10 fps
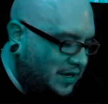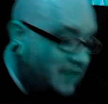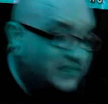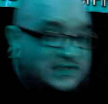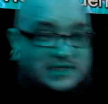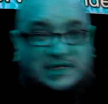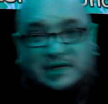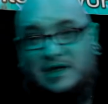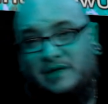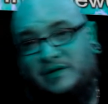
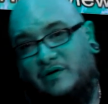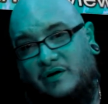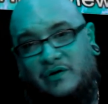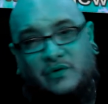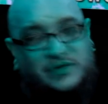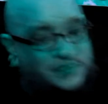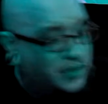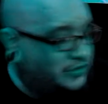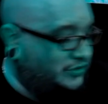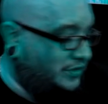Obviously, I don't know his
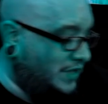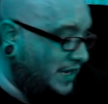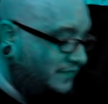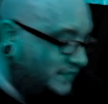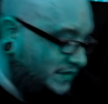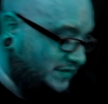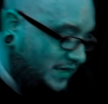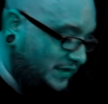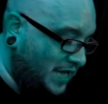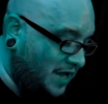personal life, things
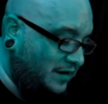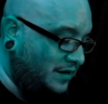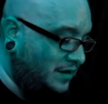like that.